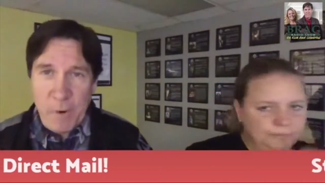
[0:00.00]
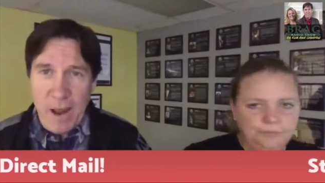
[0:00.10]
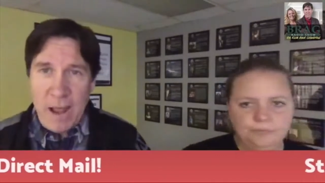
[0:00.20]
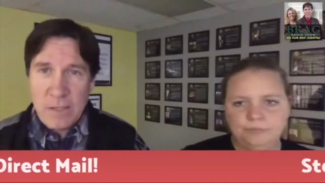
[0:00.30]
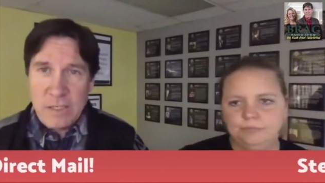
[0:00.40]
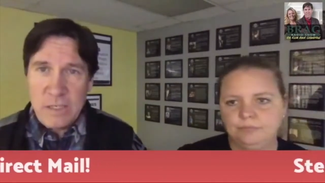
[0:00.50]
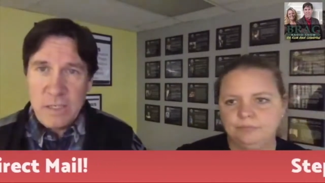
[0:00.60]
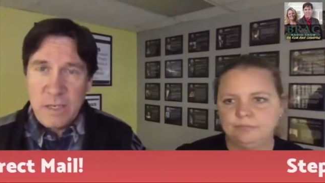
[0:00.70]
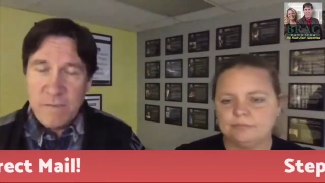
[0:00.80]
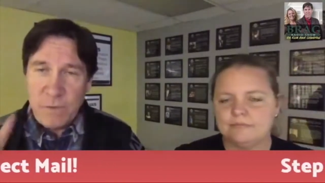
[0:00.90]
Speaker 1: houses
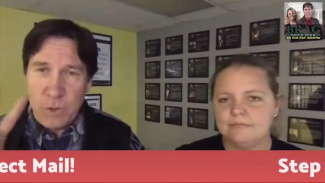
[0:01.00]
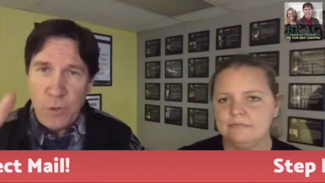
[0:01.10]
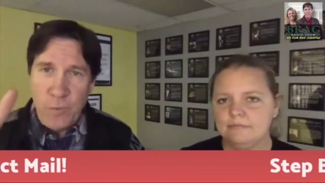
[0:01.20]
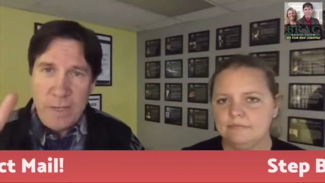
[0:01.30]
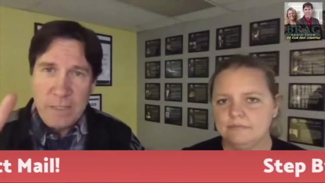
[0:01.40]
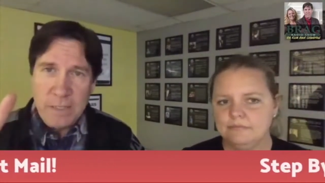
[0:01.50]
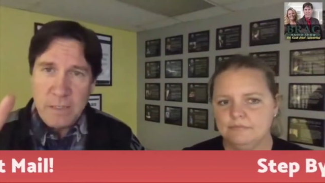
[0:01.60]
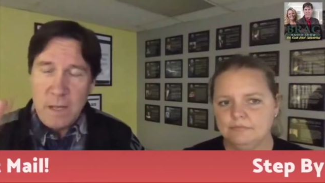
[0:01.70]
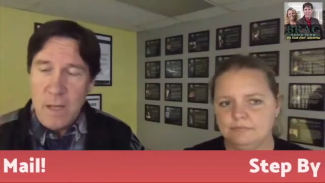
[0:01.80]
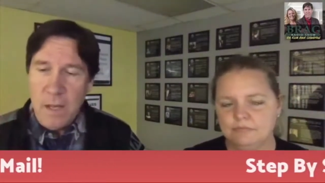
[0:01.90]
for two reasons
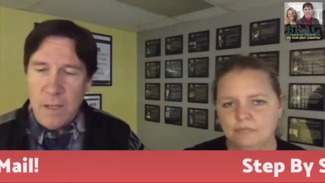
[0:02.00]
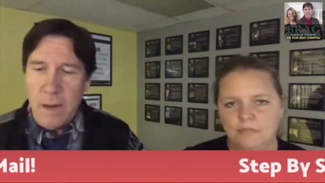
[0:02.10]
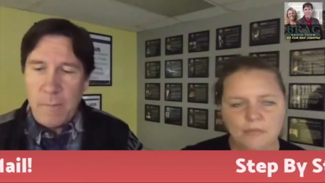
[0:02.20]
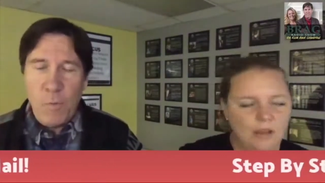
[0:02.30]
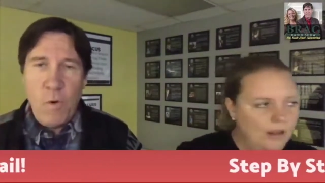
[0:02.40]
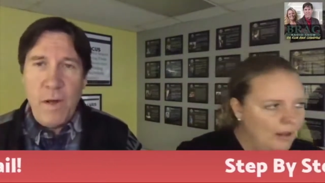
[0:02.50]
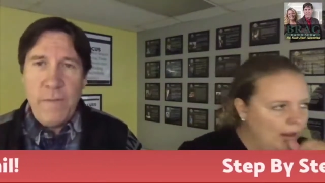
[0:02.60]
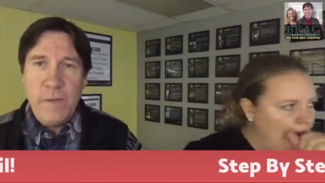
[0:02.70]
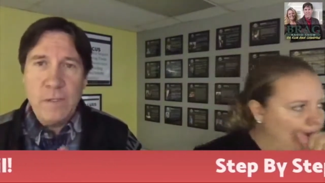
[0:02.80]
number one, there's a